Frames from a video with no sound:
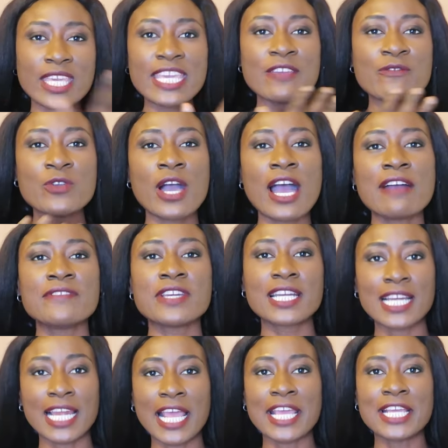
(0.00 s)
if you have a
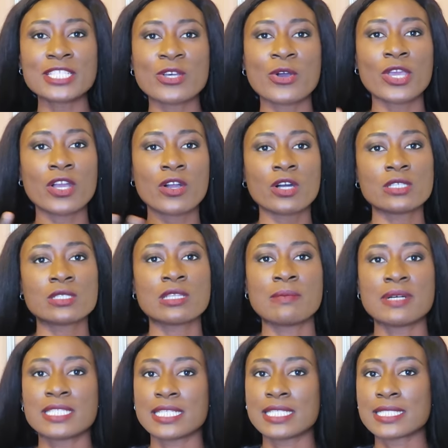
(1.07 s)
client or a
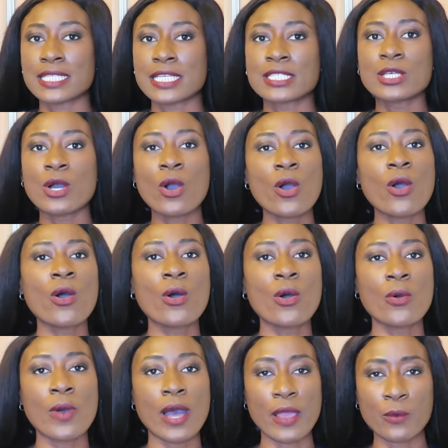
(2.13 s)
customer that says
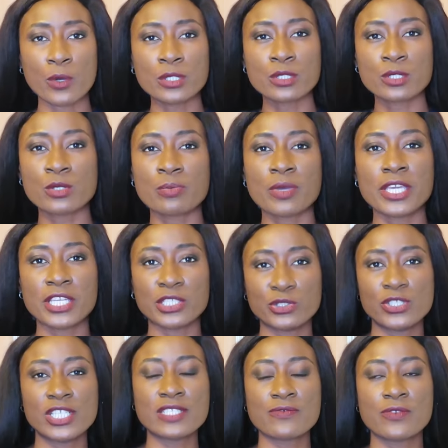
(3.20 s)
oh i wanted to make a
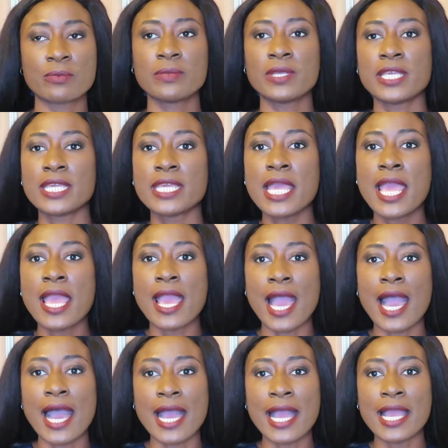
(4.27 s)
dress for me
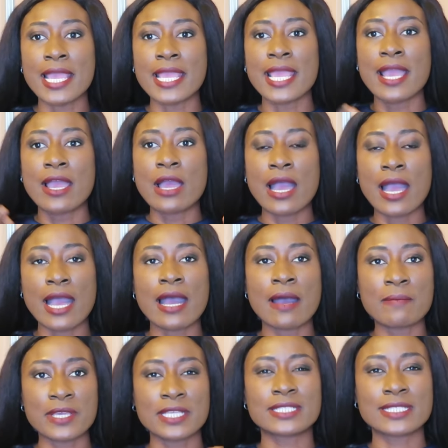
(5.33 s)
i
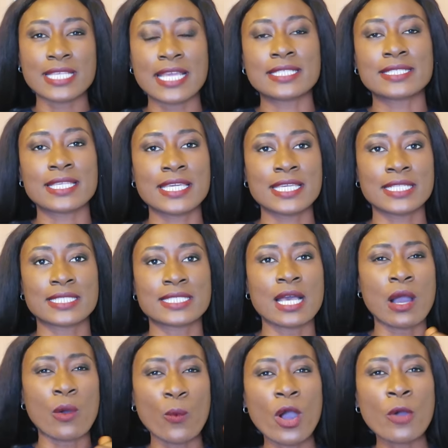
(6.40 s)
am a size 8
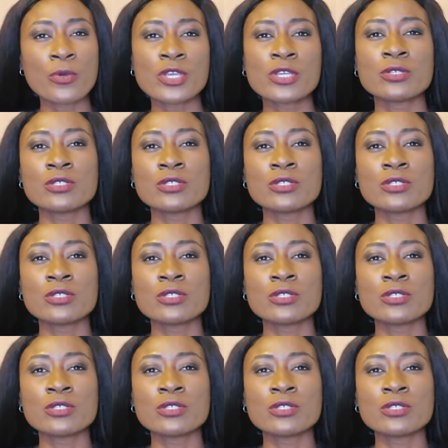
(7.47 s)
what we